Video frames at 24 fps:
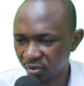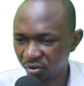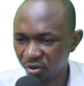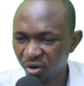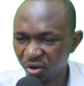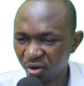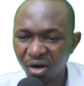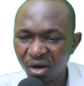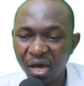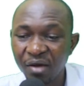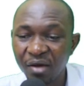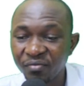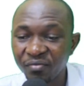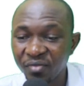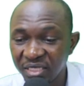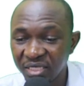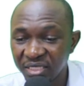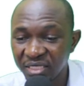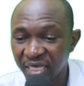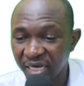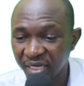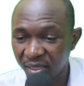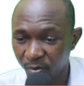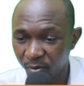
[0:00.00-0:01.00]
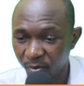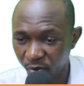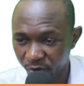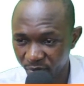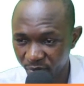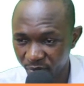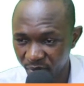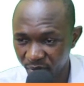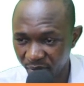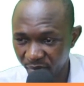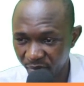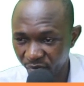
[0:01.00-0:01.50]
We don't have this item
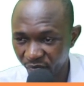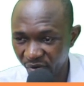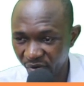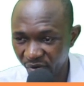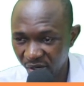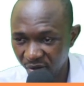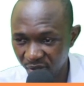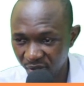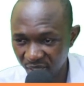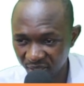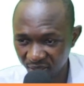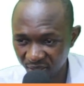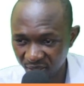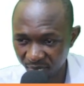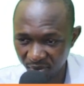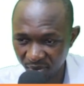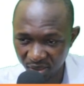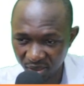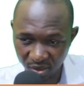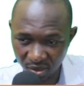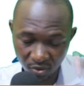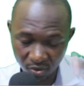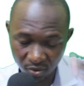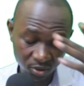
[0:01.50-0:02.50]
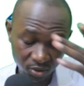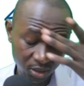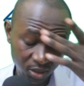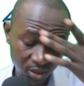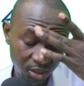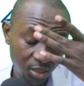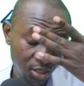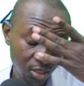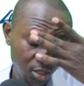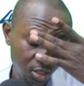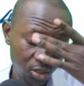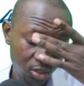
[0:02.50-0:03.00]
of valued at 7,000.
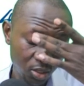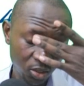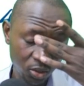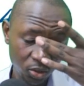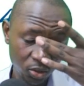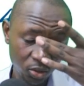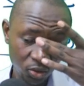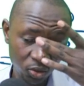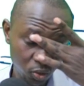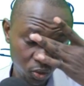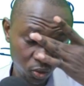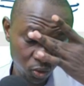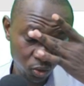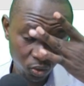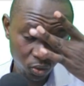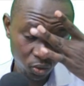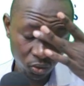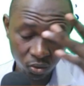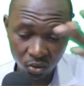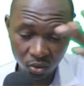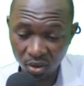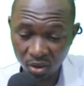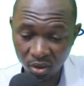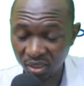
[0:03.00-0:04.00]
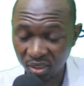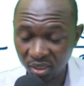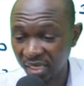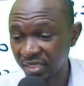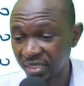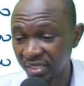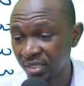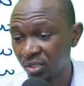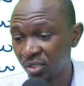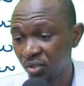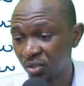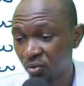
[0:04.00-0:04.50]
So it
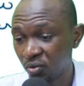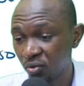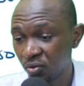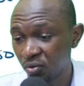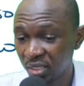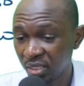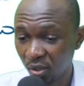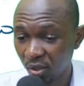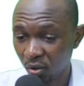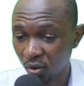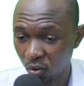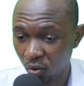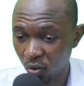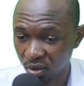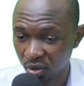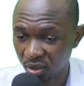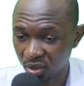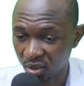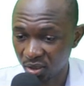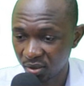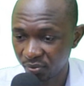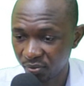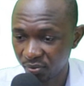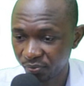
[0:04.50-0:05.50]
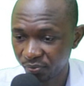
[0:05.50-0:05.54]
has reduced the cost.